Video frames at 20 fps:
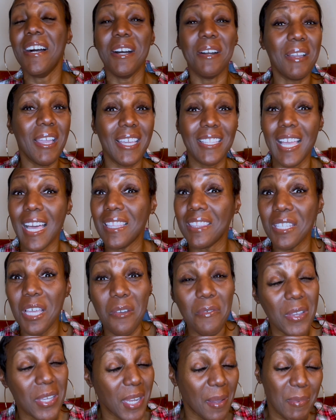And I
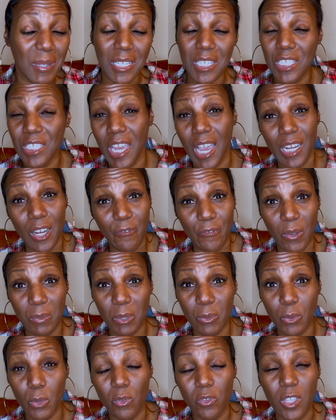love it, and I'm going to shout it from the
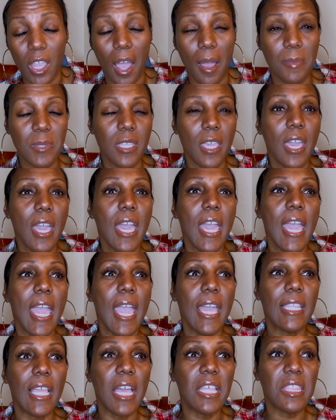rooftops.
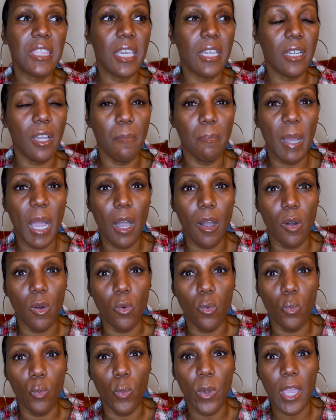And I think
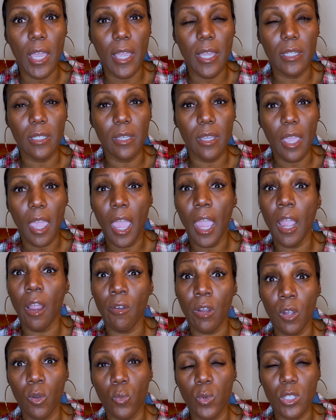about when
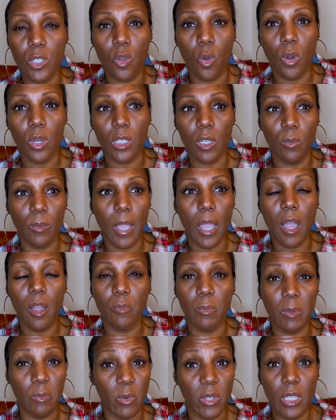Herod was going around,
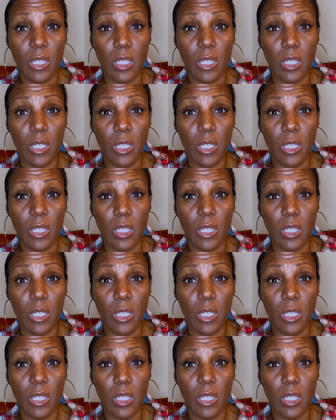when